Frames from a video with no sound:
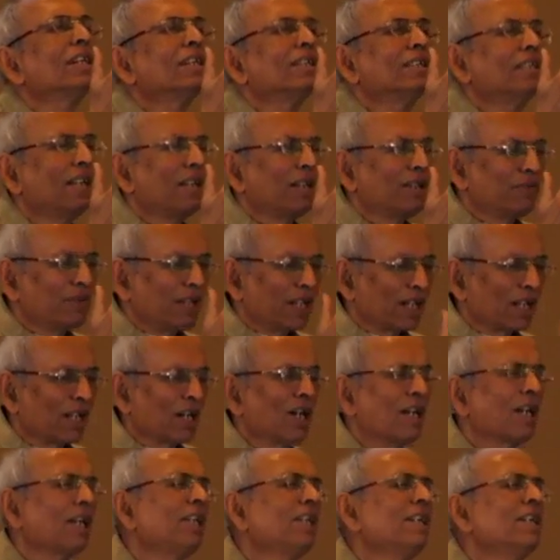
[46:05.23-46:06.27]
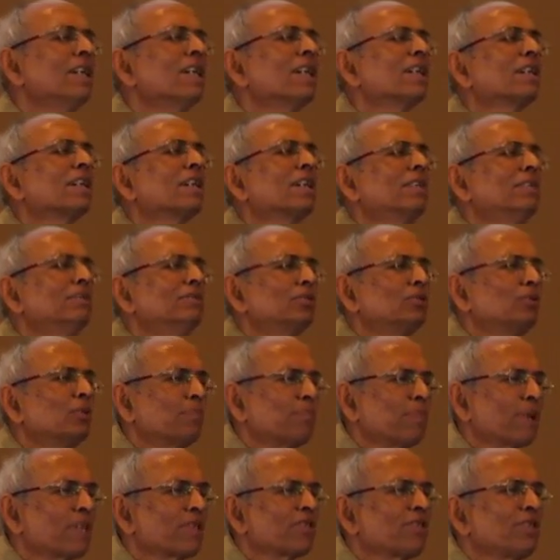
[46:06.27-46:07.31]
There were earlier
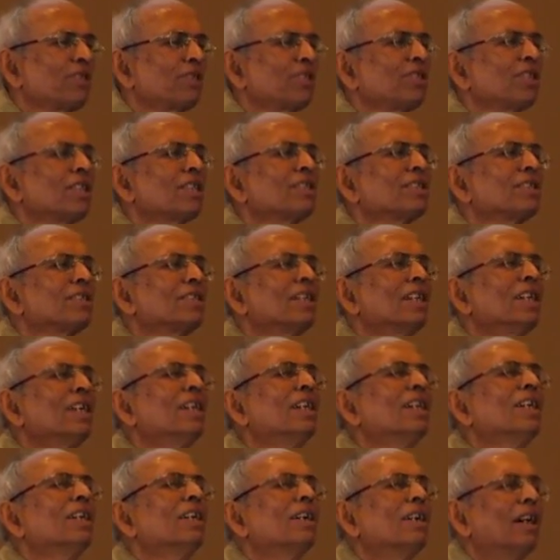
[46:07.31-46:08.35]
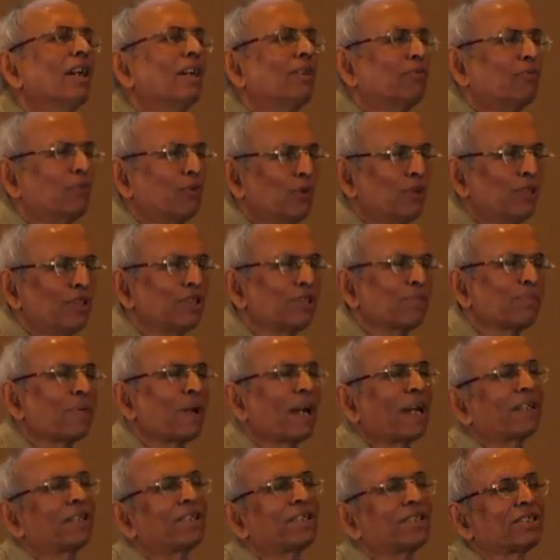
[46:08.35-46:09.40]
superstitious, foolish
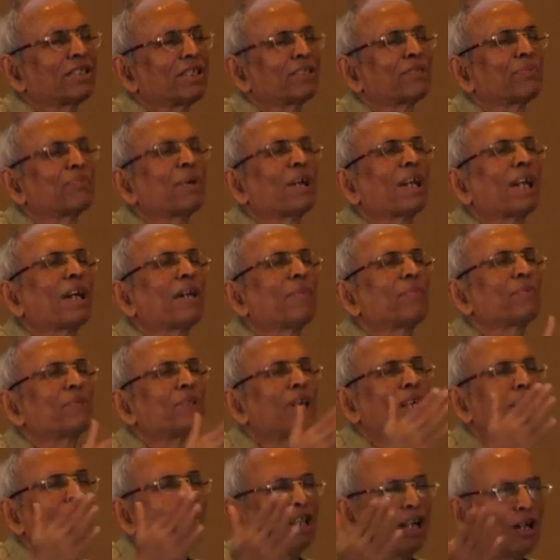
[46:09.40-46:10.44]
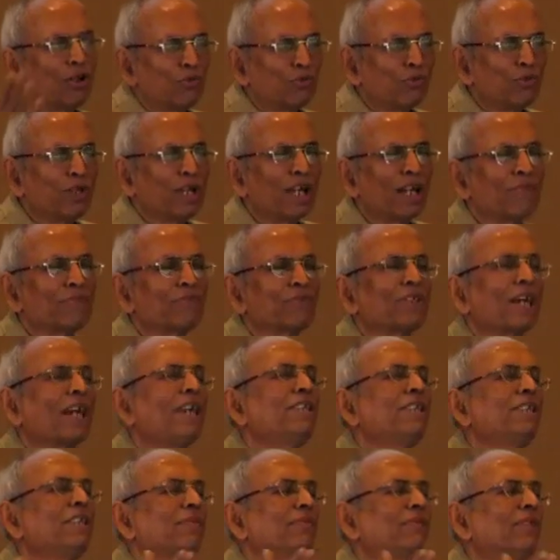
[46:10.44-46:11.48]
practices perhaps, and now we have
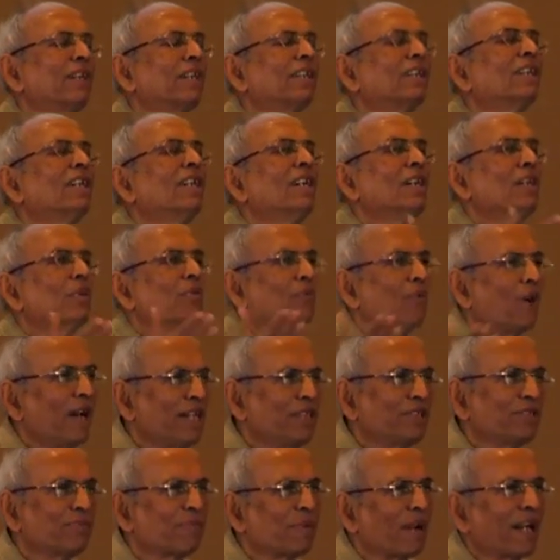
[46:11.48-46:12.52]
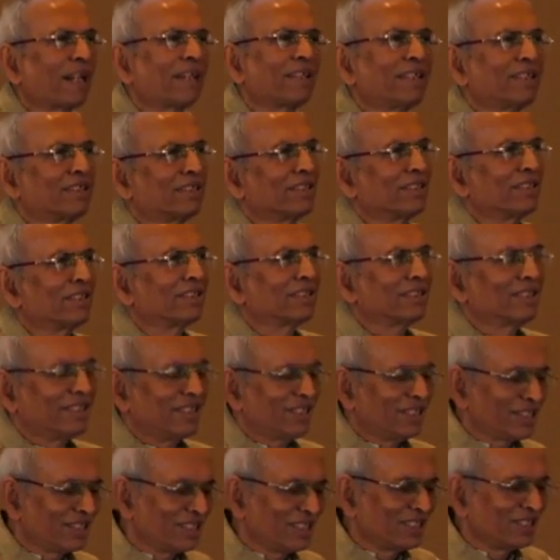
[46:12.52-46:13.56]
scientific wise practices.
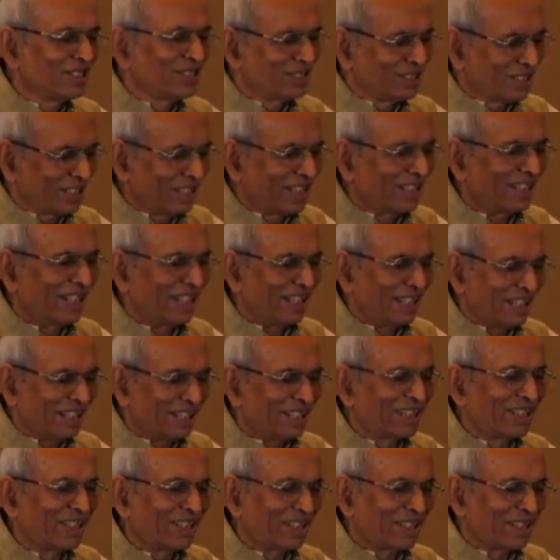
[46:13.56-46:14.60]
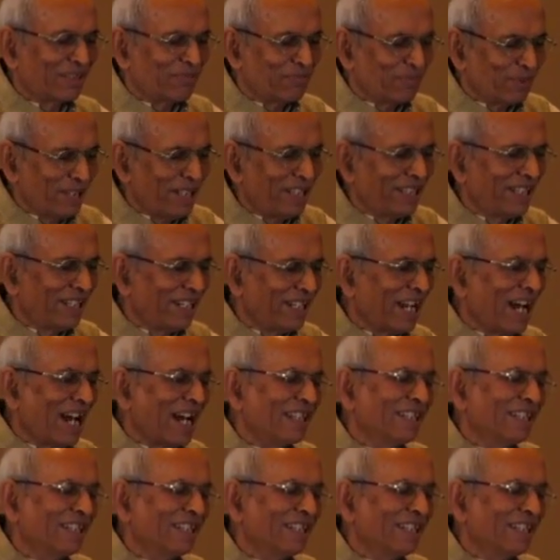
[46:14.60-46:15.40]
This is a completely